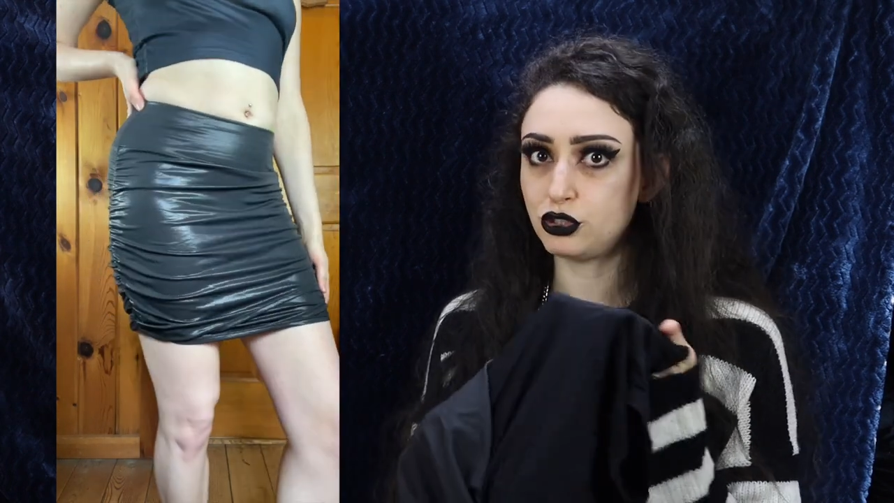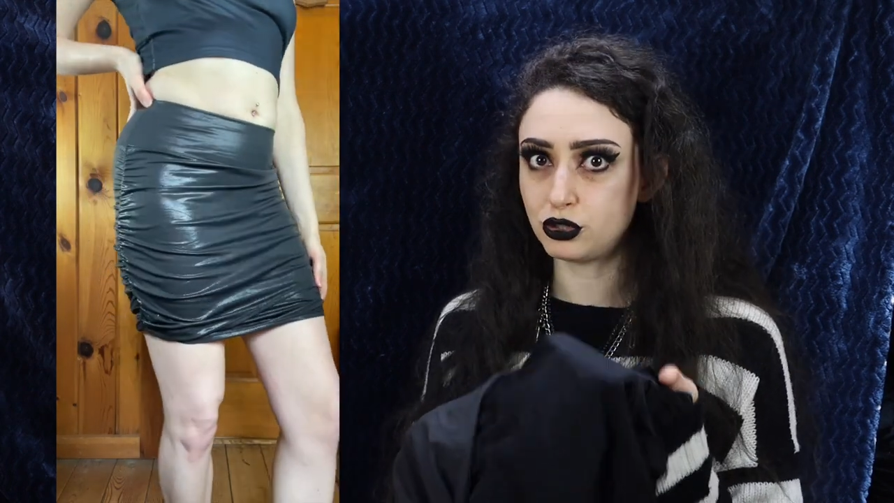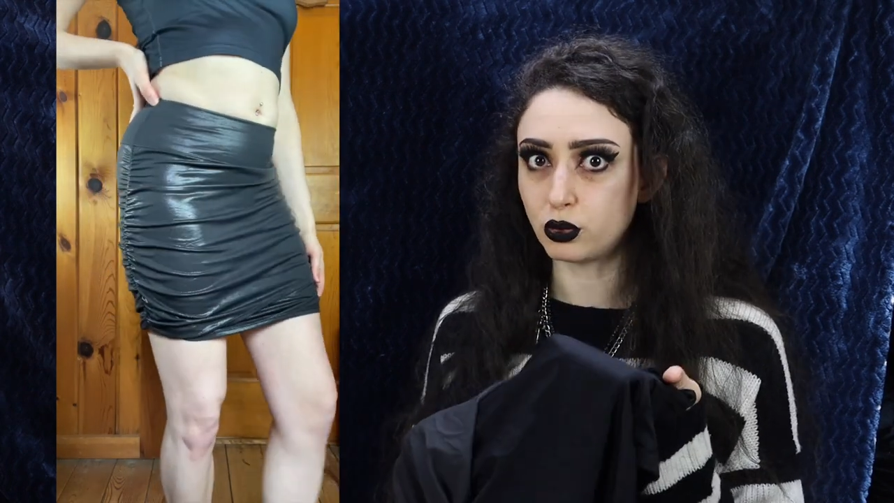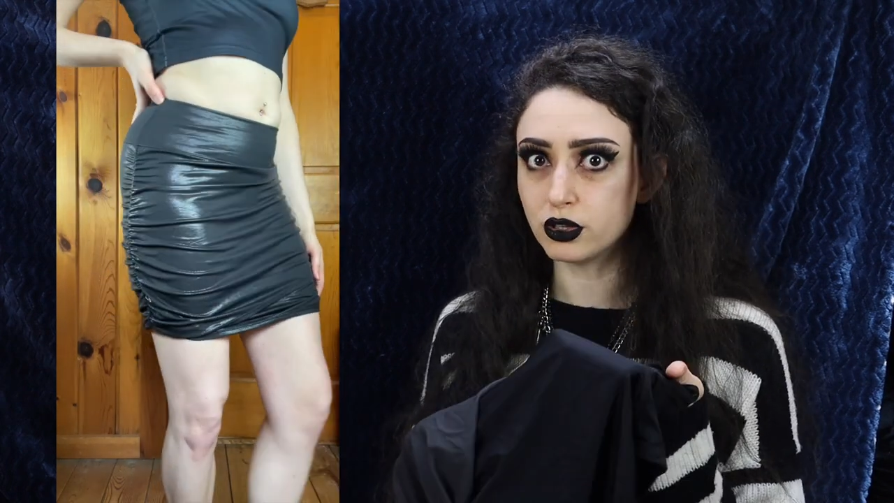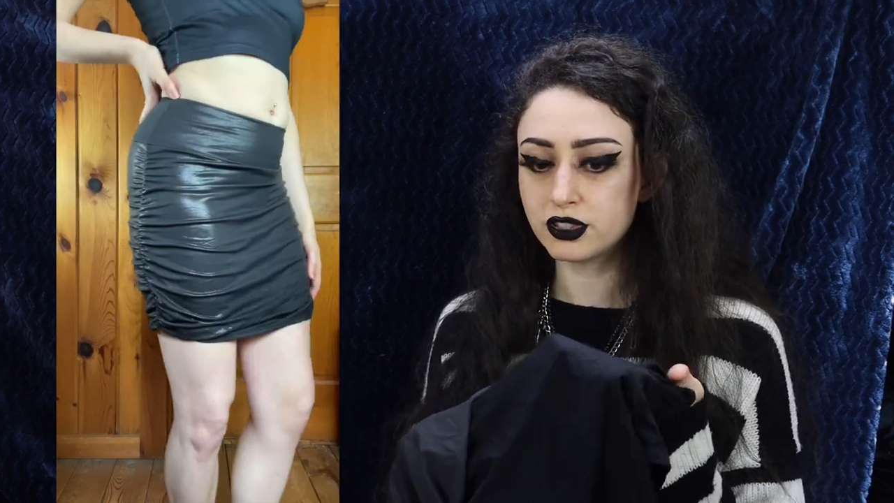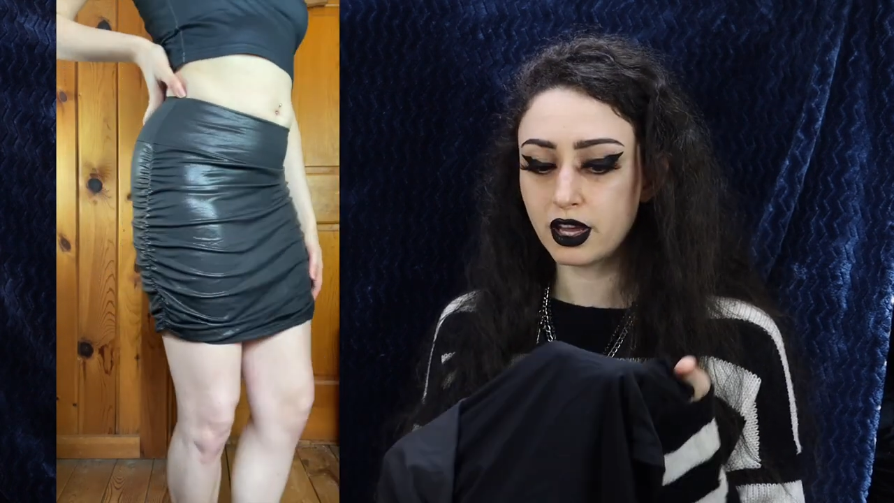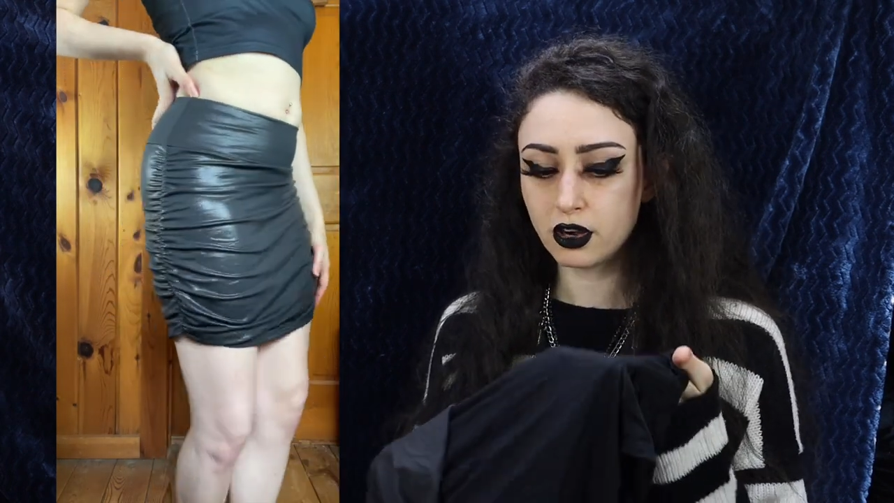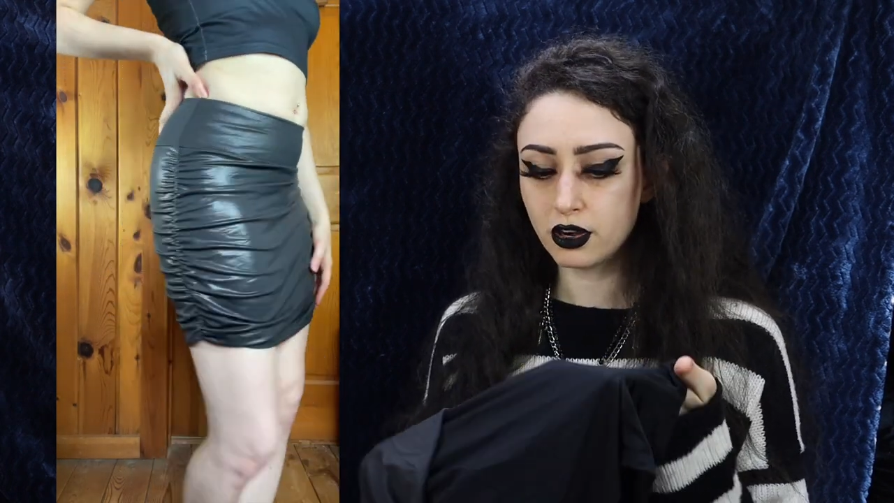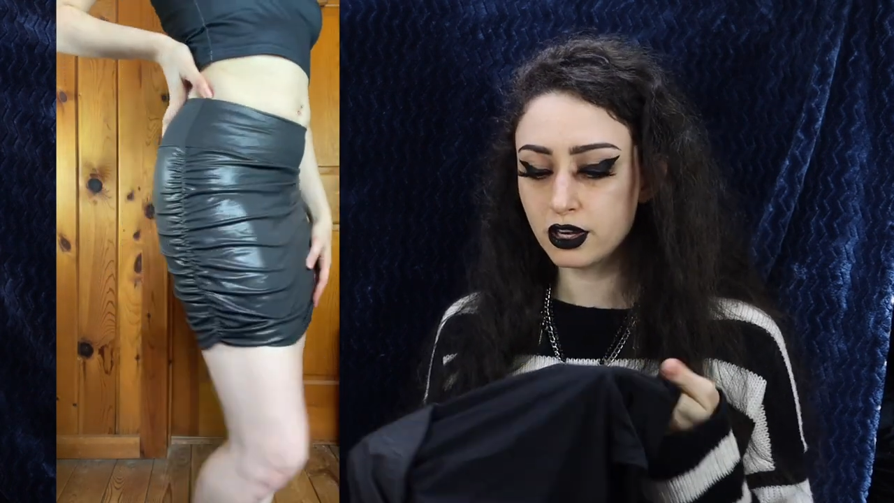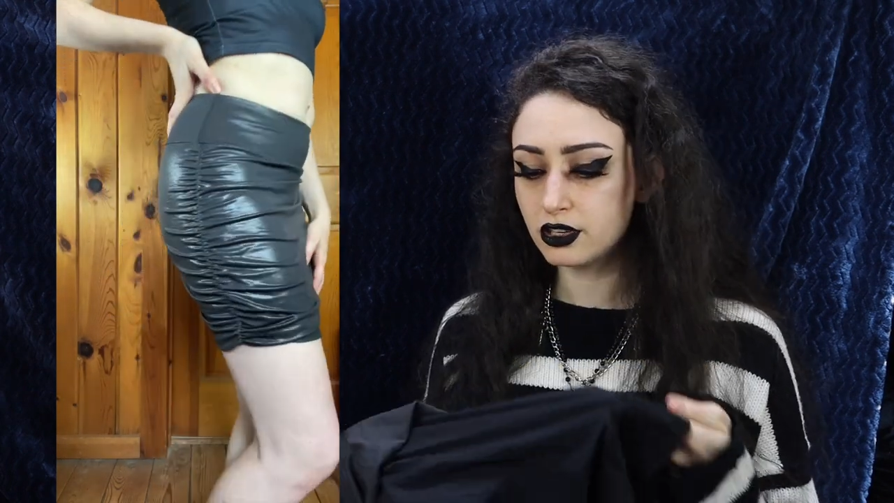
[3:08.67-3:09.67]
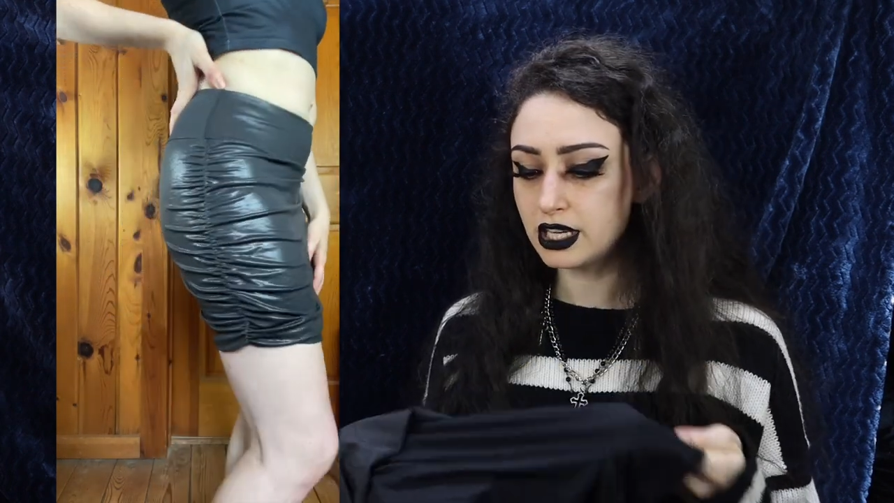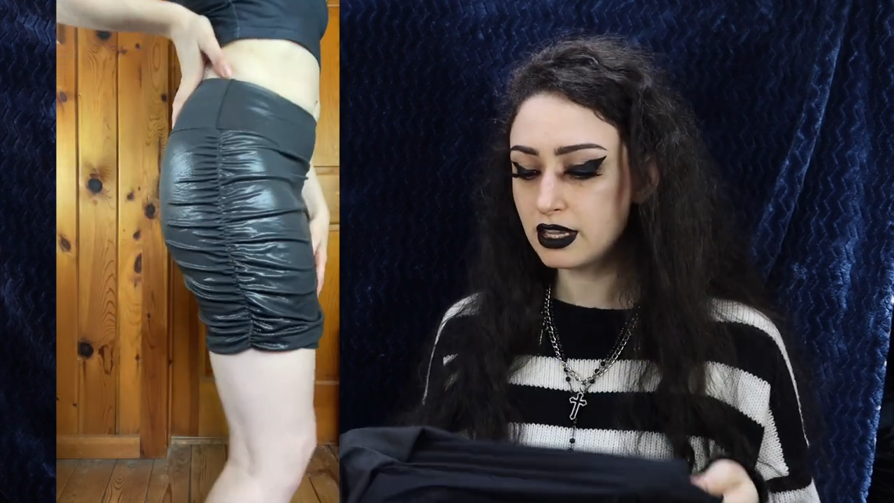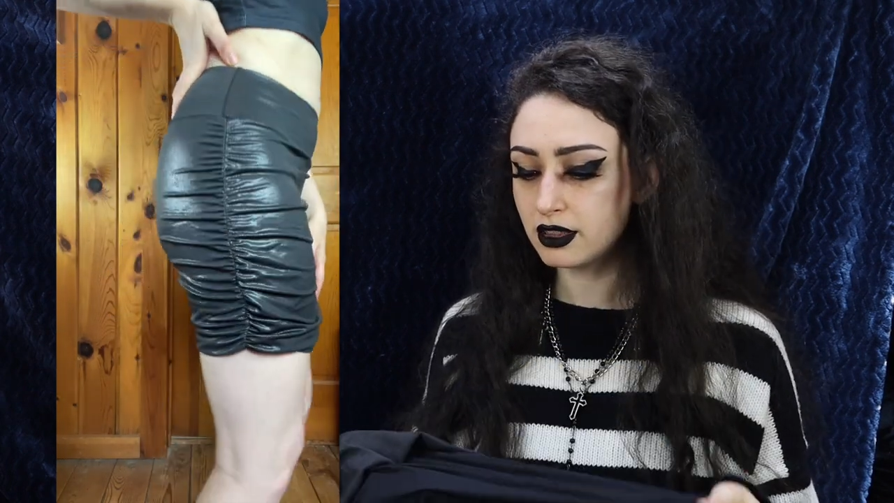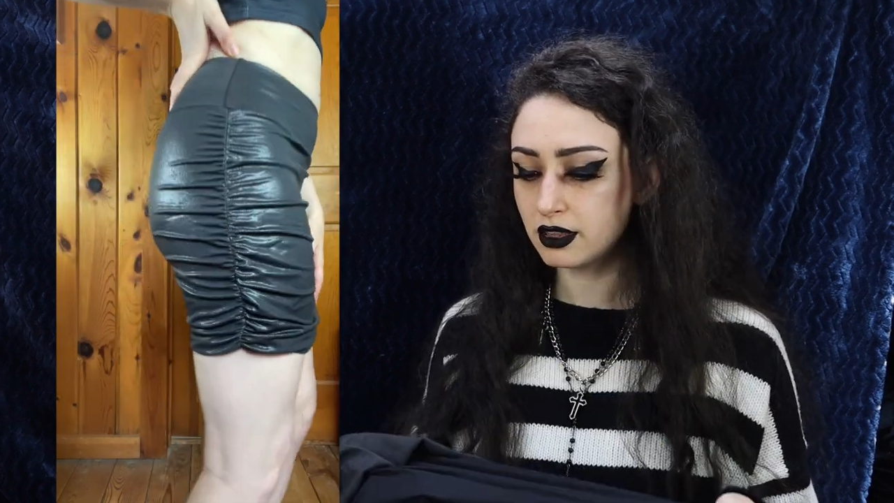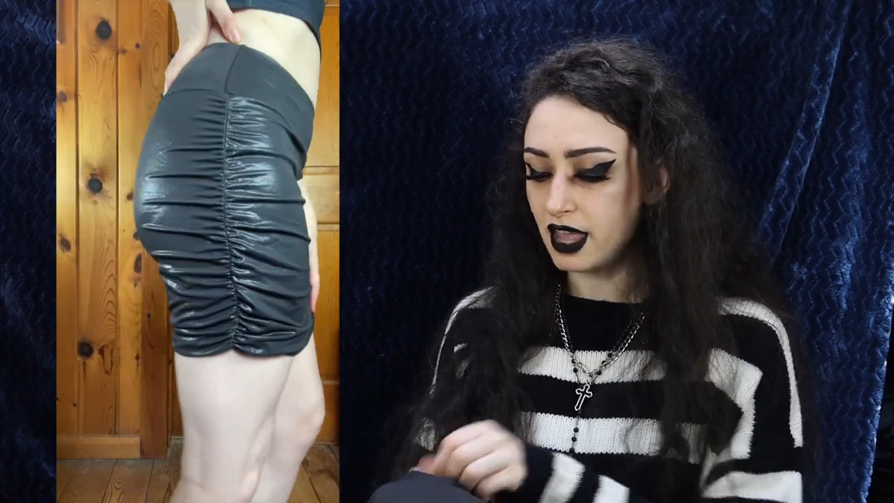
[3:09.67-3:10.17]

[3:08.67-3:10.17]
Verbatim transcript: shorts that are underneath,